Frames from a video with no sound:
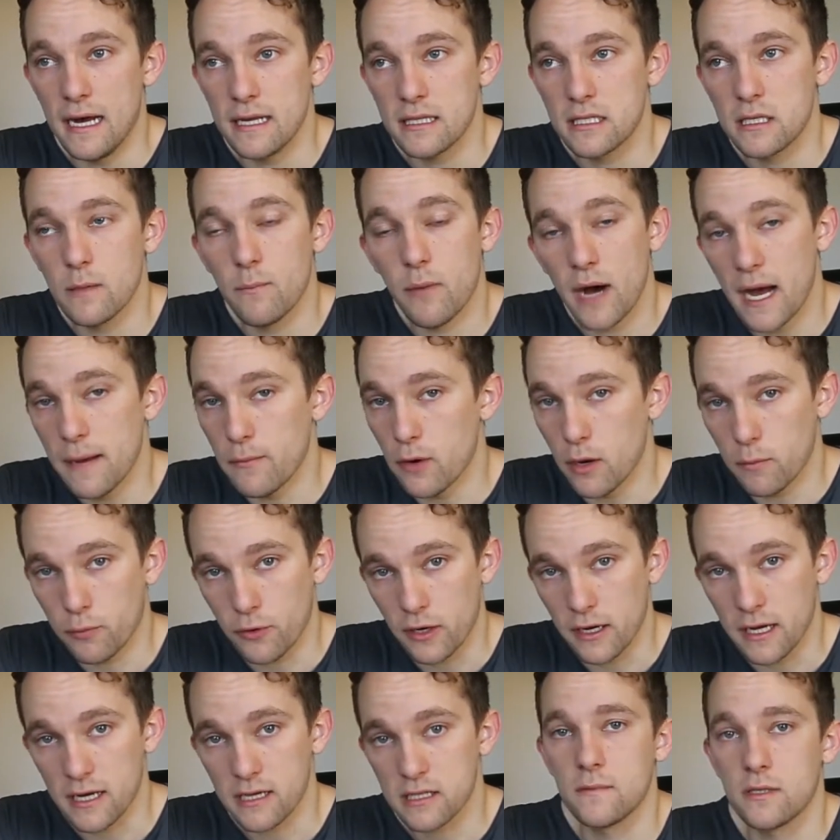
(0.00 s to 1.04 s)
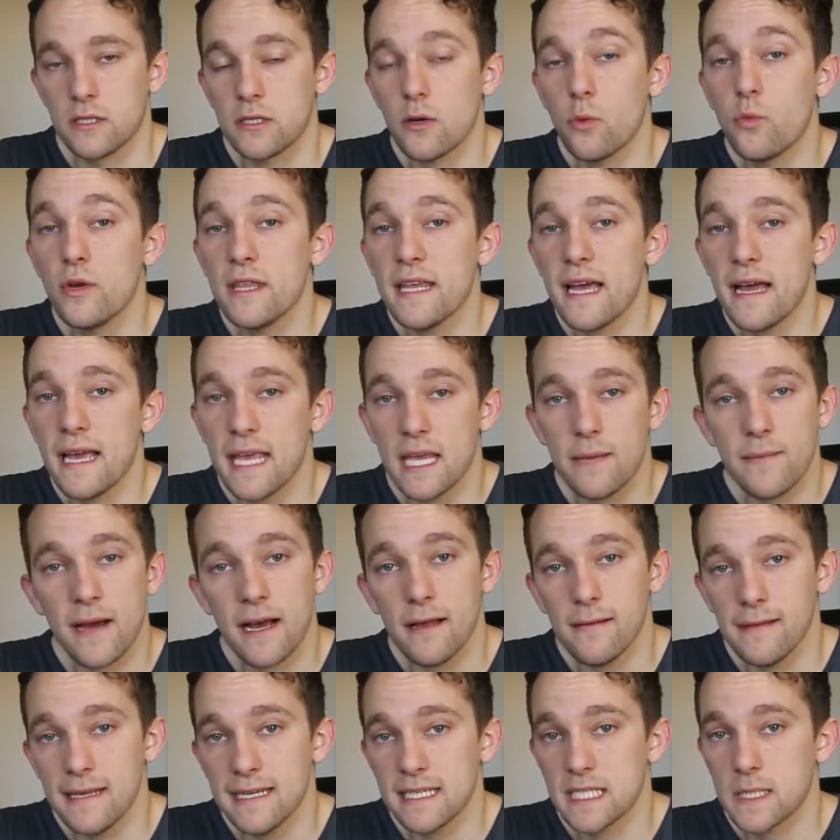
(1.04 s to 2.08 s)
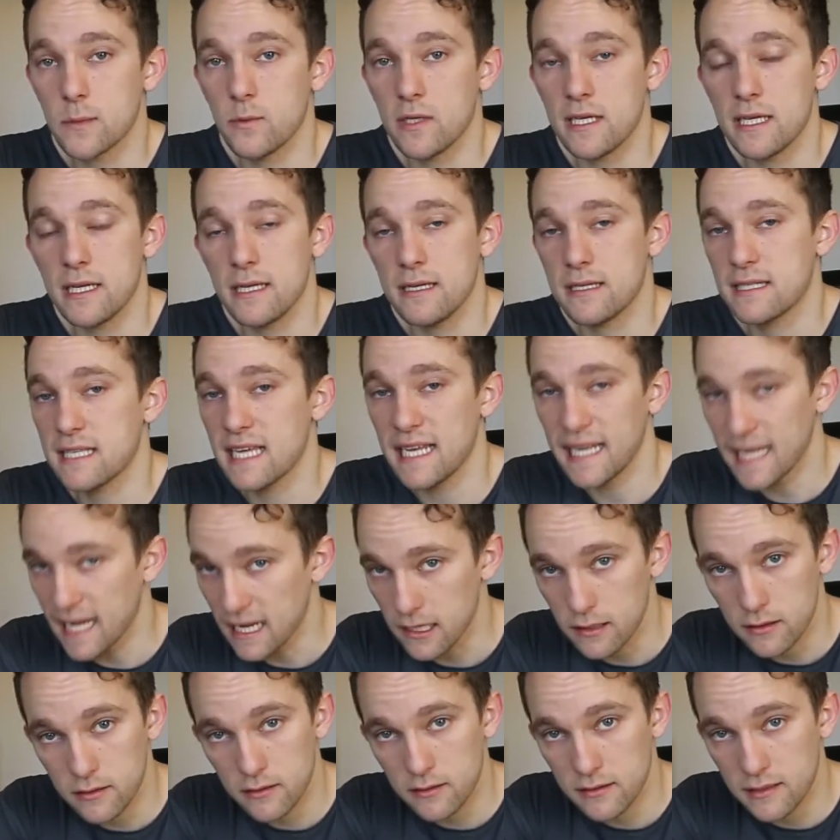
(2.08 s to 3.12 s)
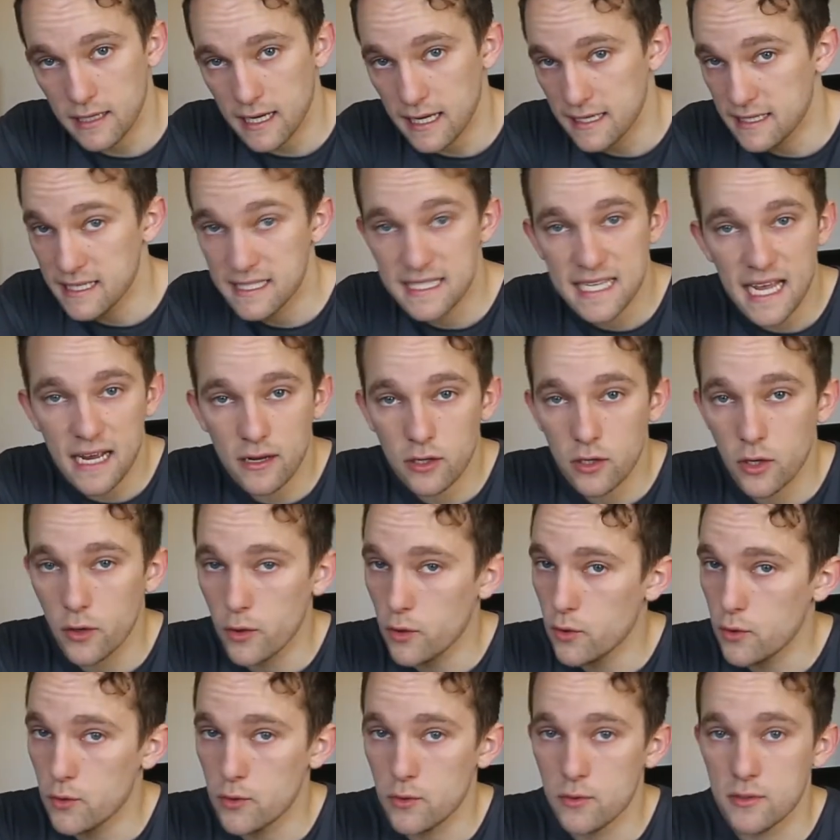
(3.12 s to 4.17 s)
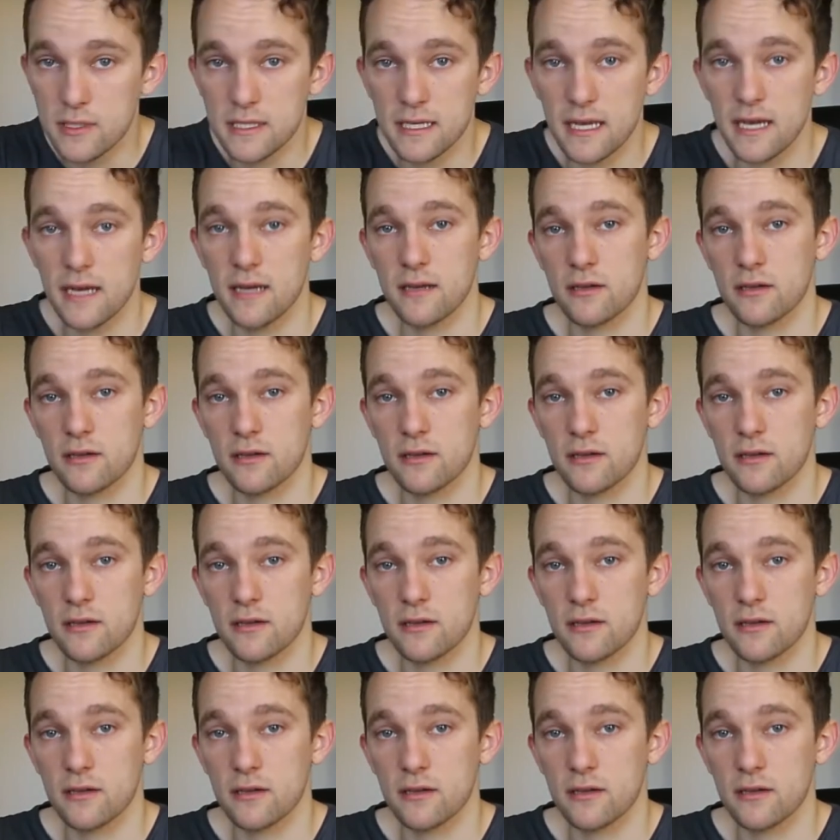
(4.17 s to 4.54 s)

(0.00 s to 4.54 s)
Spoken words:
to buy more products. So with our email list, we send out discount codes,